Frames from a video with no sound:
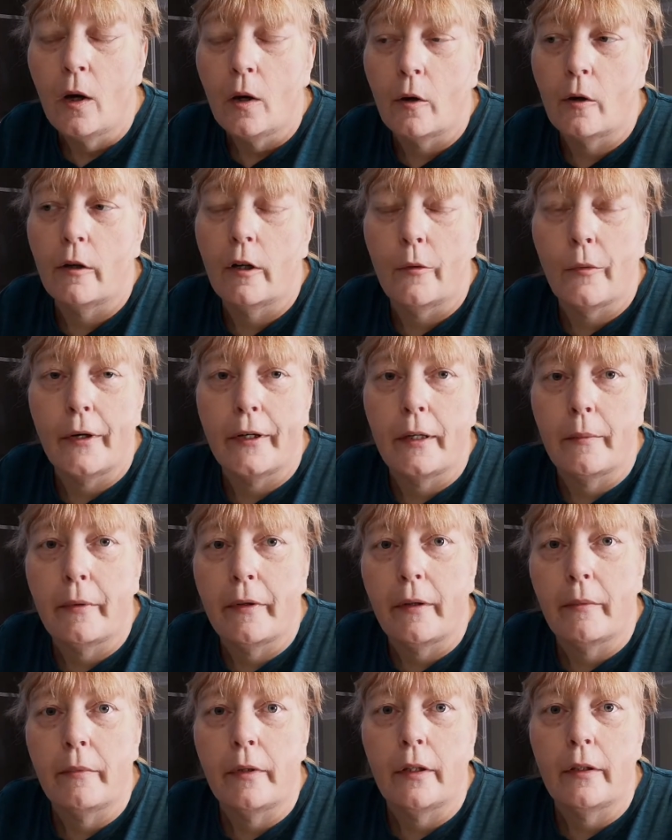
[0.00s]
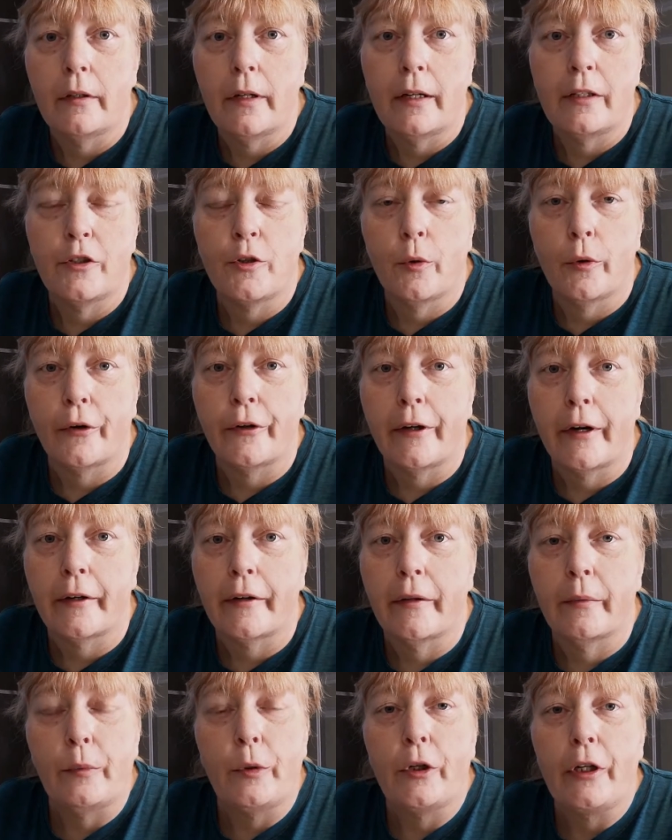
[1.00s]
Or I'll wake up at 2 o'clock
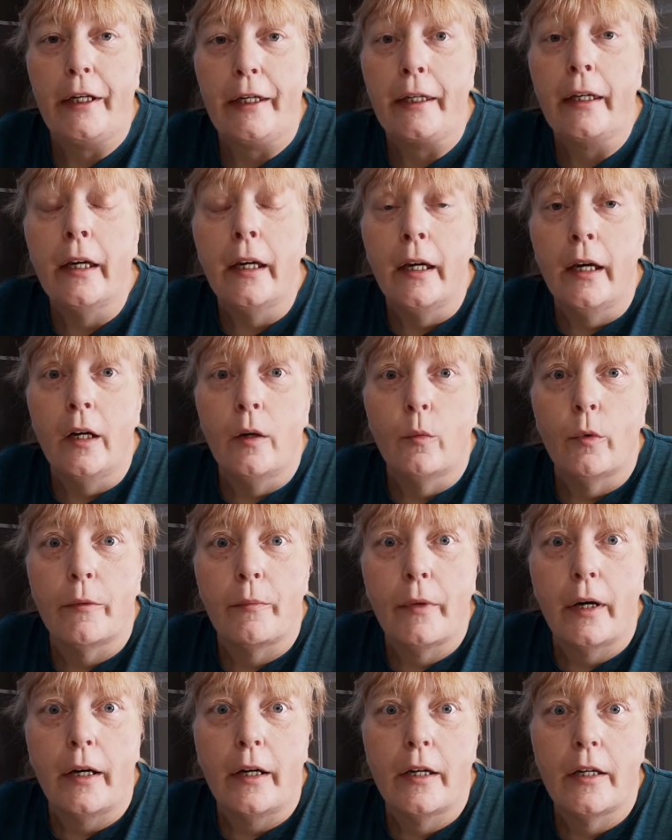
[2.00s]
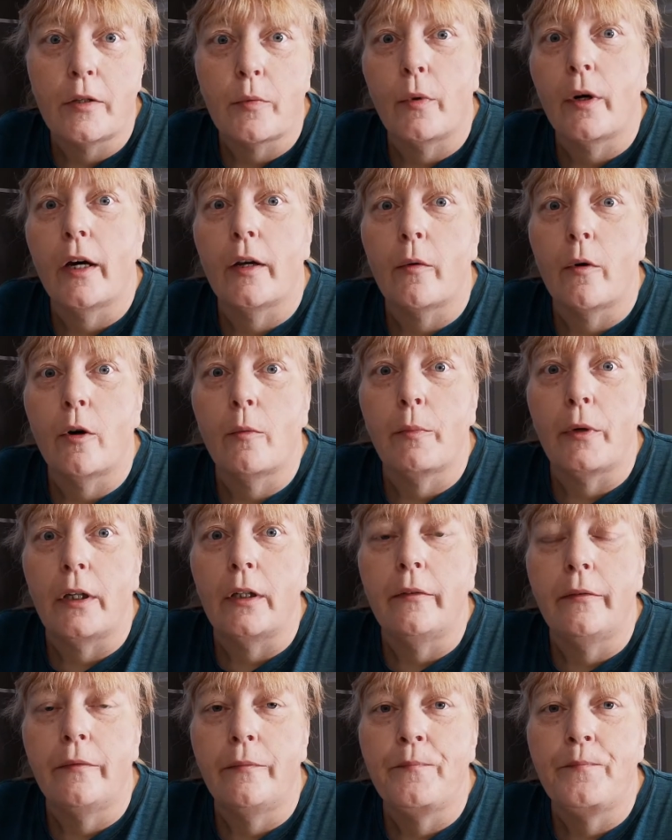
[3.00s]
in the morning with my eyes wide
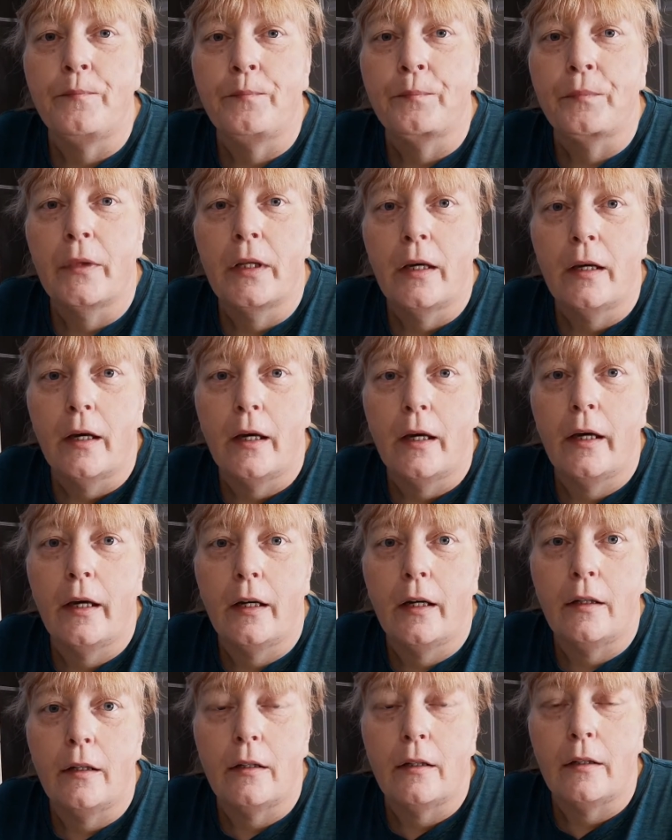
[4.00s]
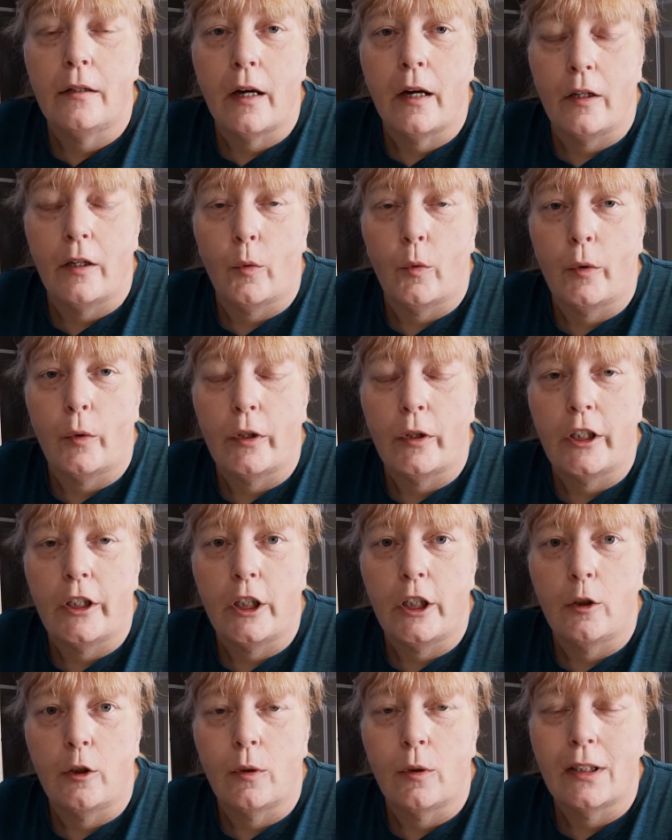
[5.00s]
open and not knowing what to
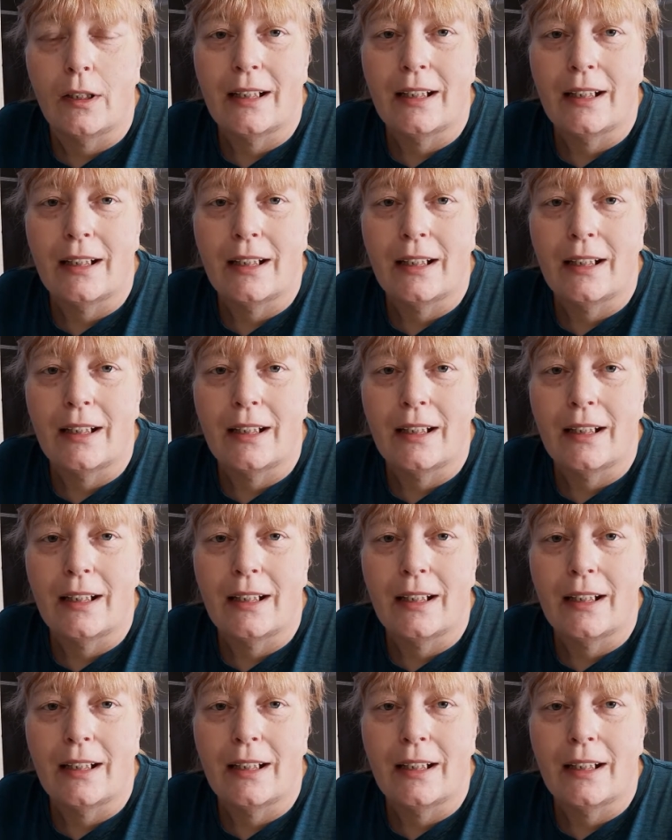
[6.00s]
do.